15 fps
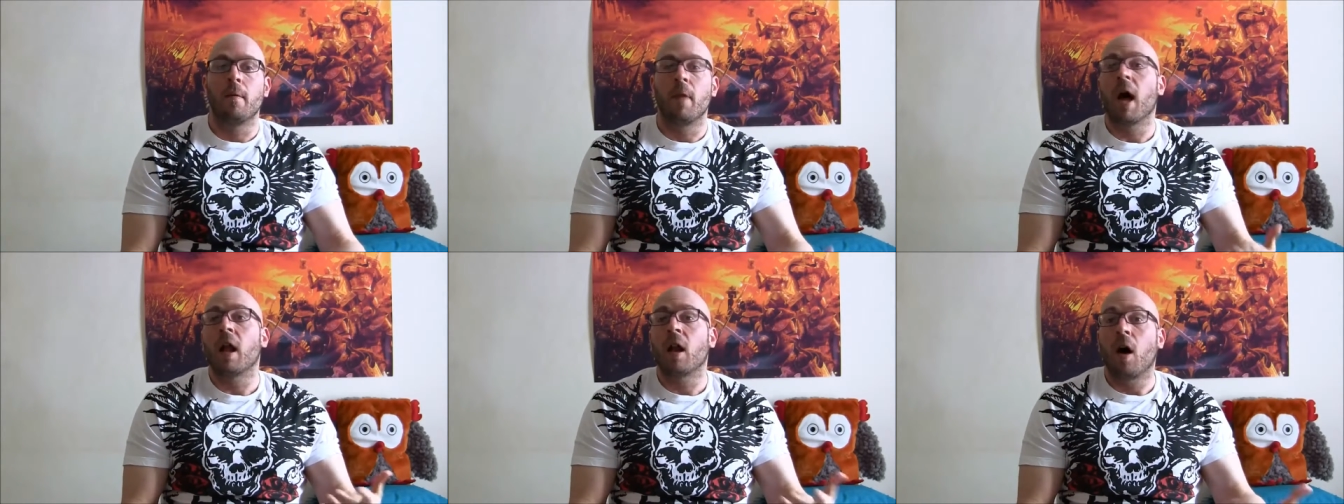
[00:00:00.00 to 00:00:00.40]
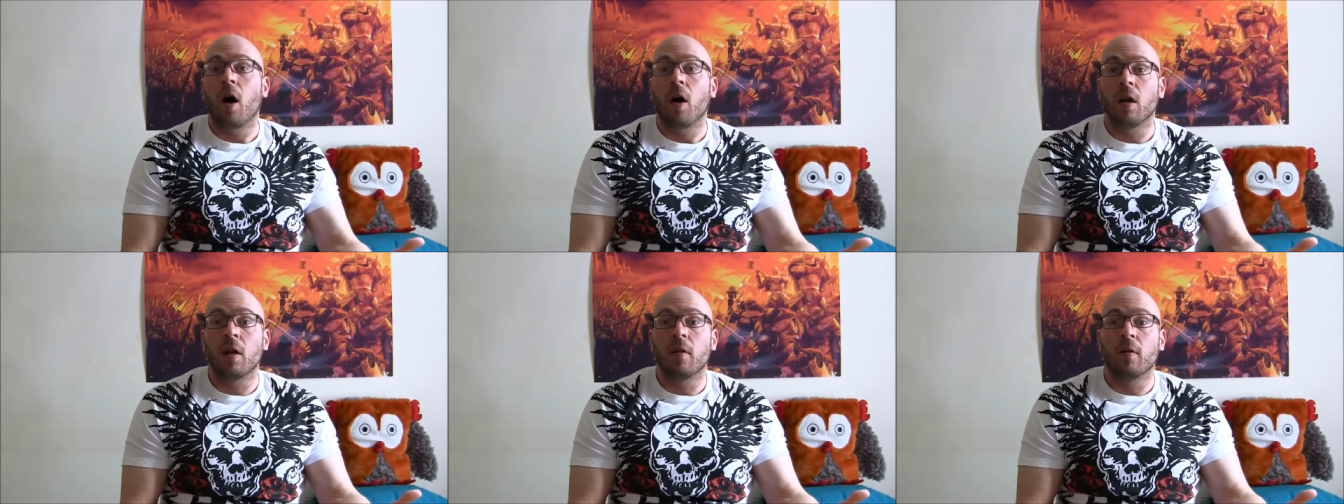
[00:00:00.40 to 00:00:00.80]
not
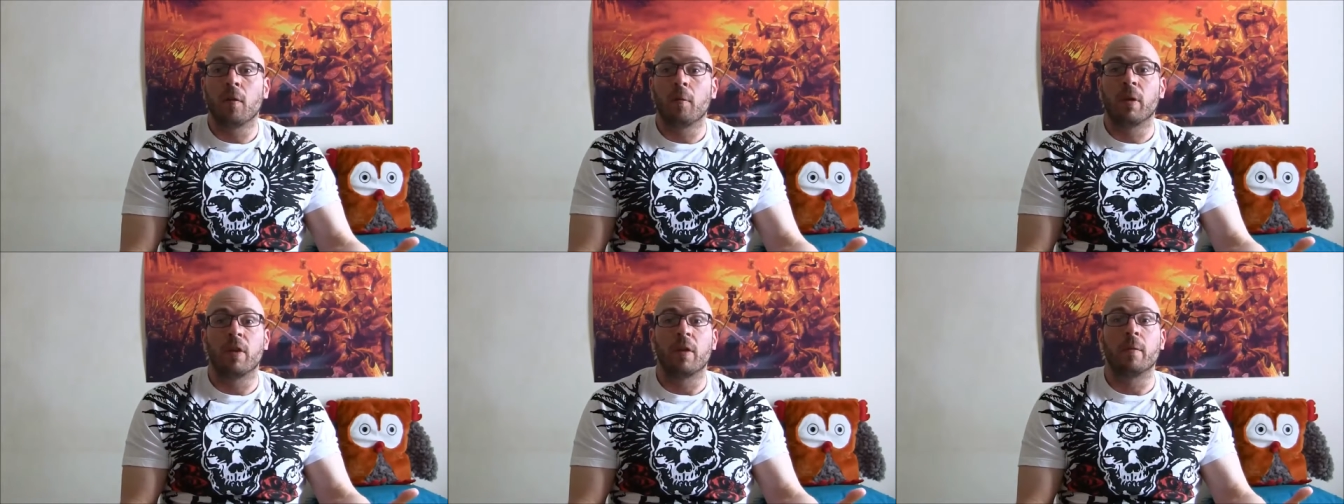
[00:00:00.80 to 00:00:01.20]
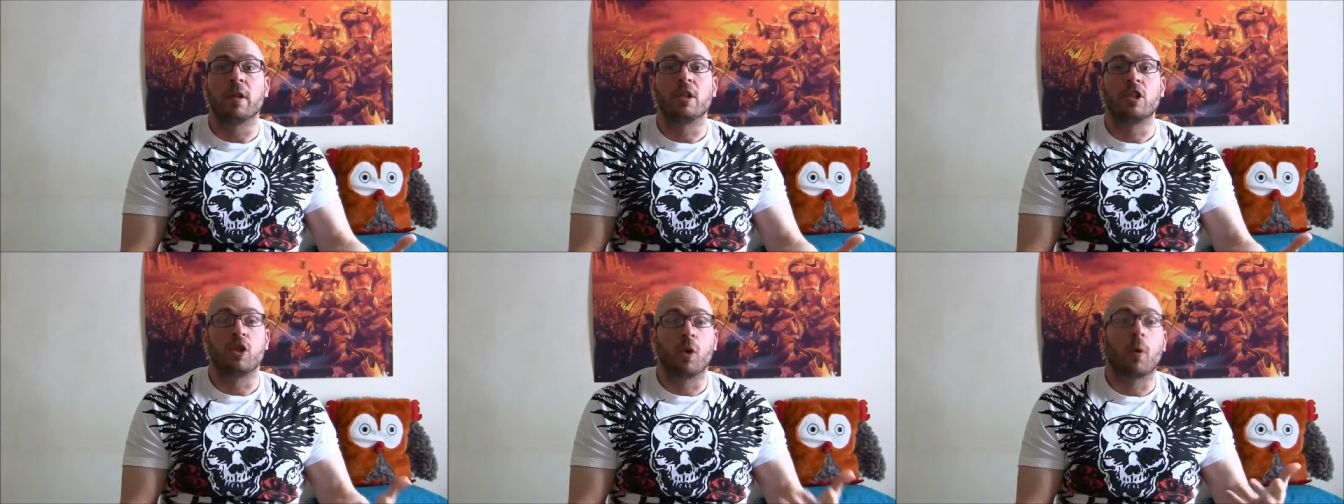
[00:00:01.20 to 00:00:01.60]
all of them, but
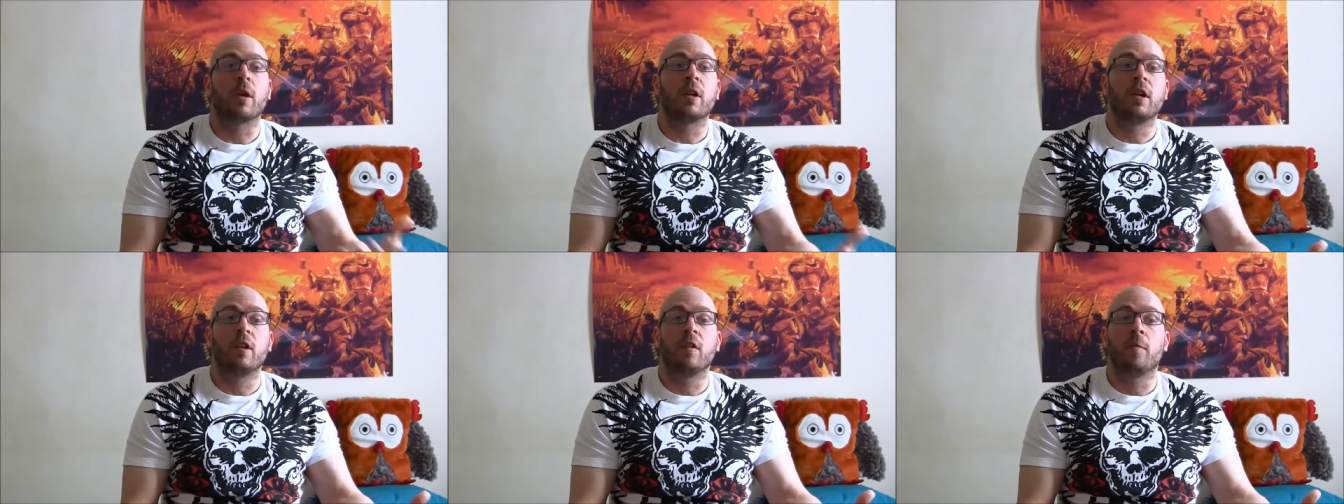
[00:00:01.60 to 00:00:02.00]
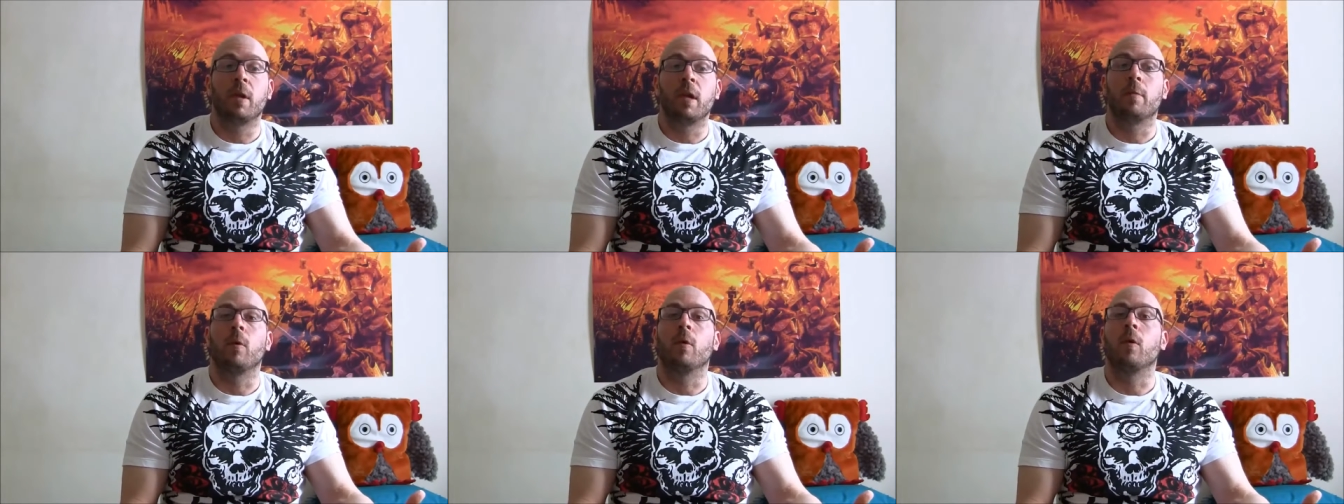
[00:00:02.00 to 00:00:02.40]
the majority of
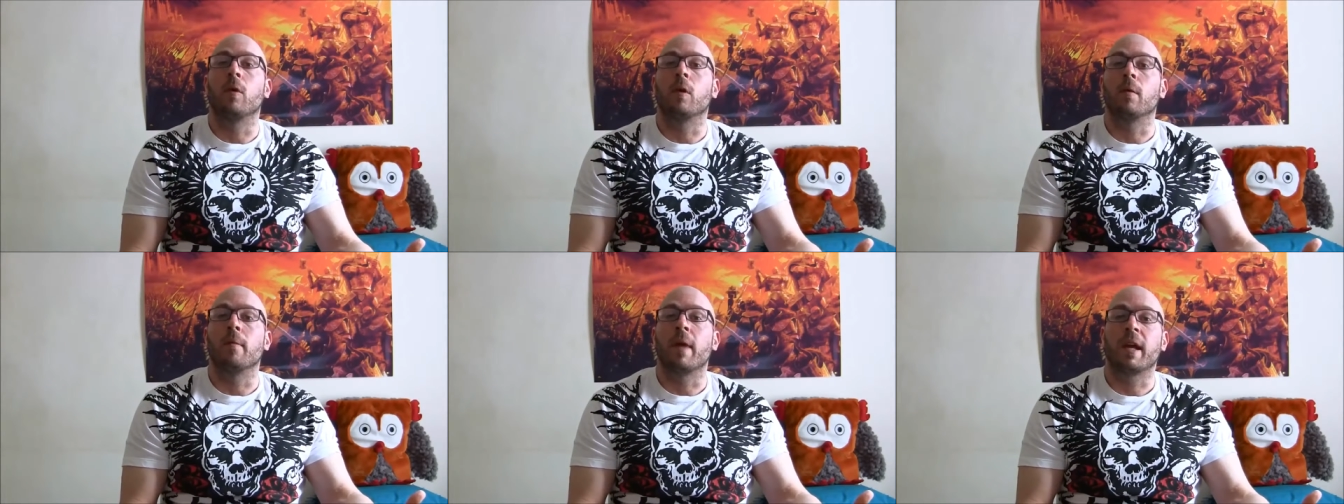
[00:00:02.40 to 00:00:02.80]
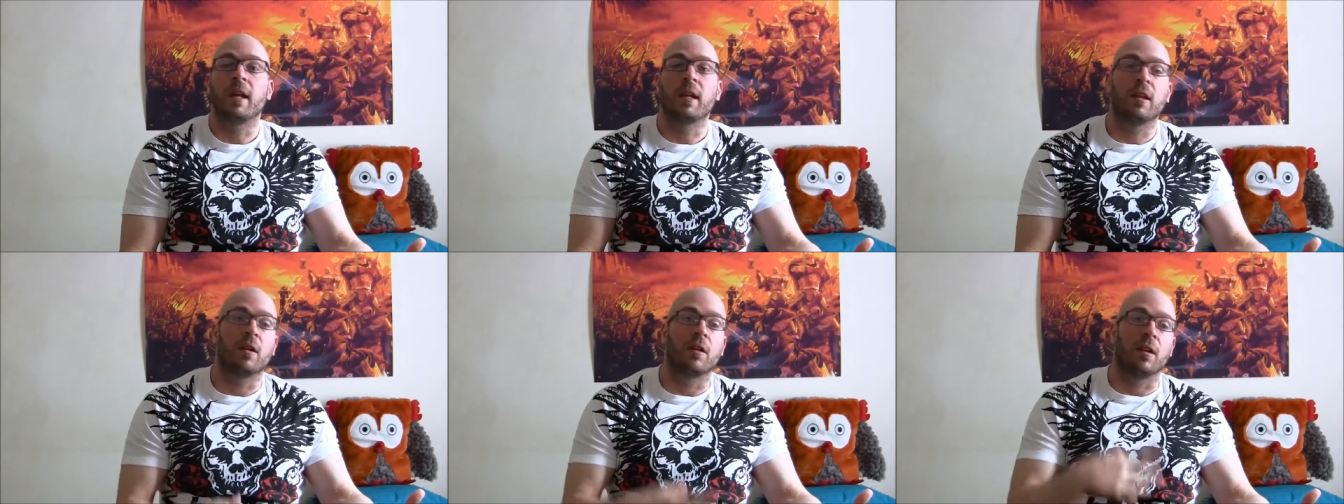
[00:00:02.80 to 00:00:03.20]
people who are
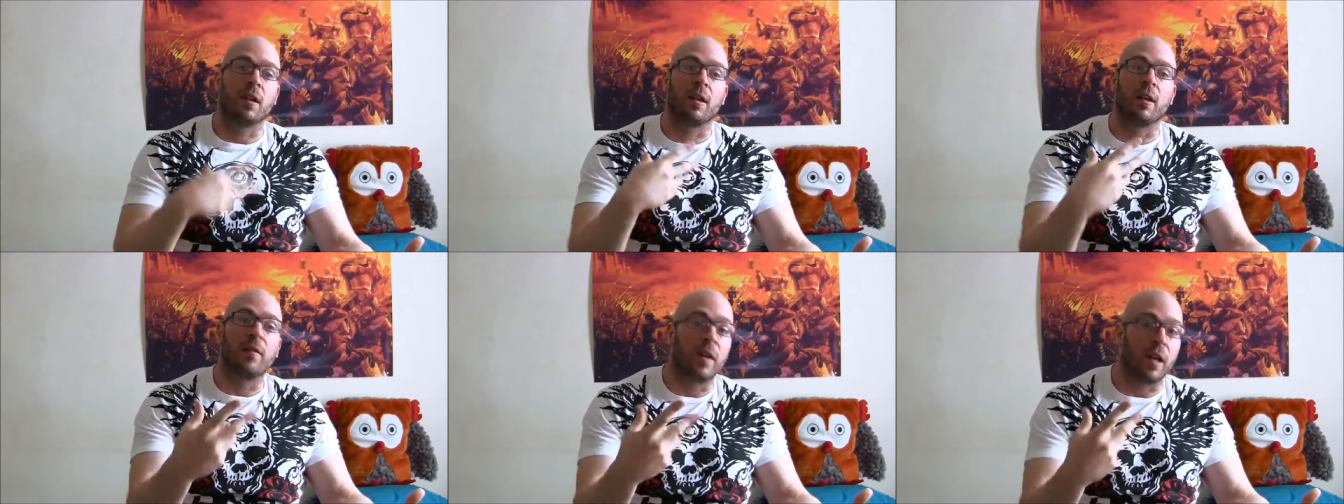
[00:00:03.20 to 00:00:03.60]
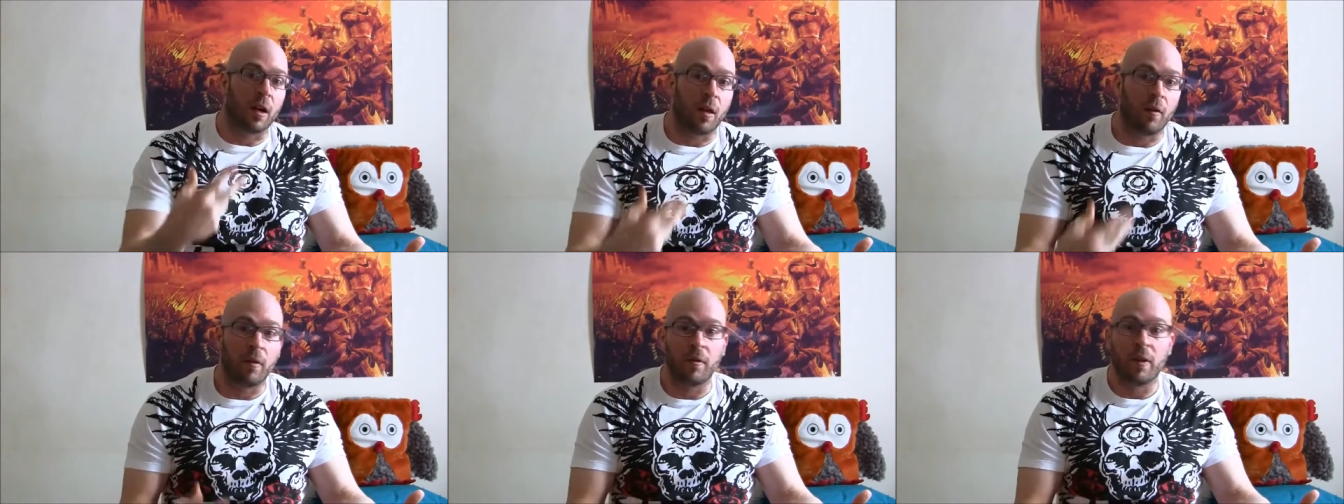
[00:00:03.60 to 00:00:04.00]
making their
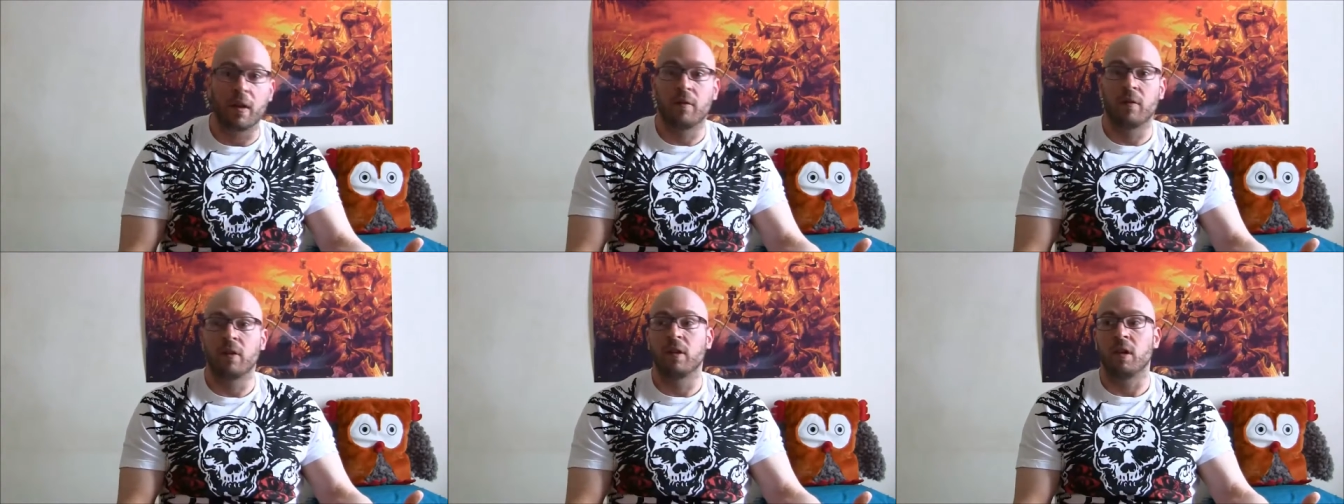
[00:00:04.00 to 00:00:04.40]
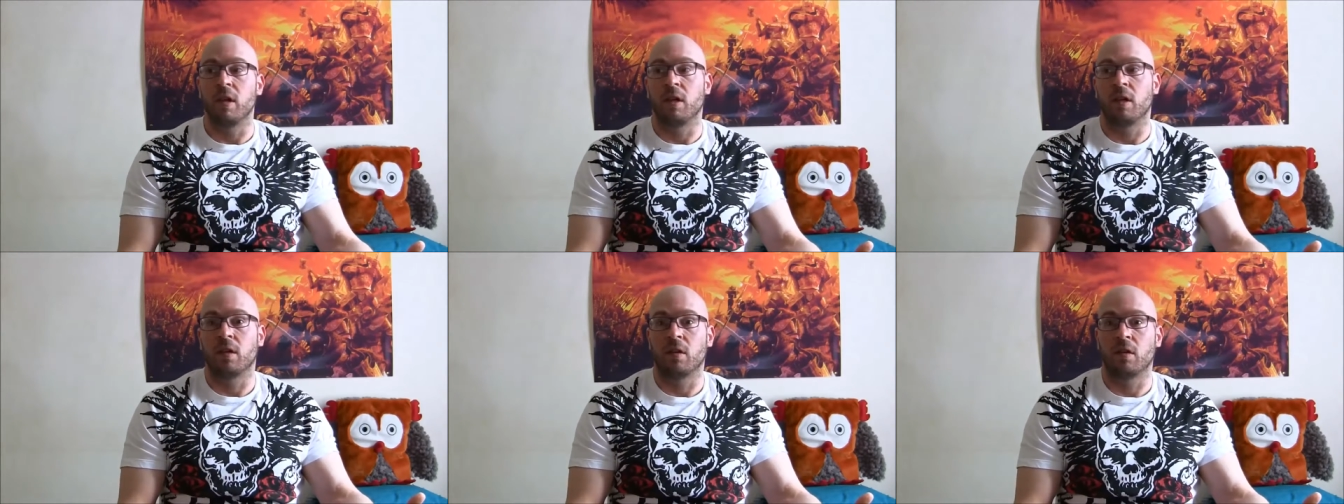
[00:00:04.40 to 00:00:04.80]
living off of their
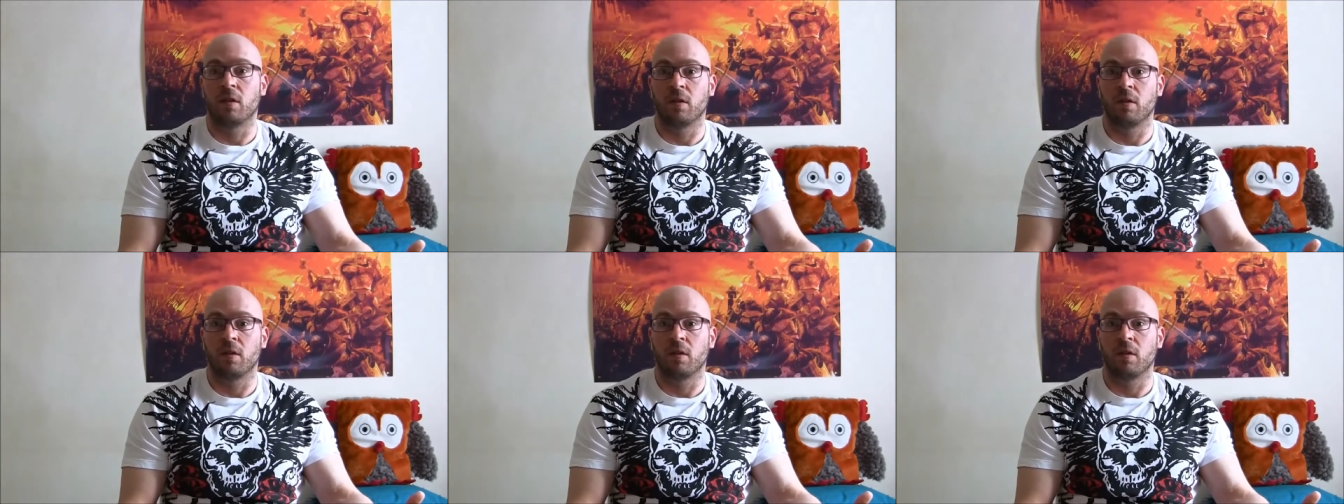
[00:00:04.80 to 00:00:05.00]
physique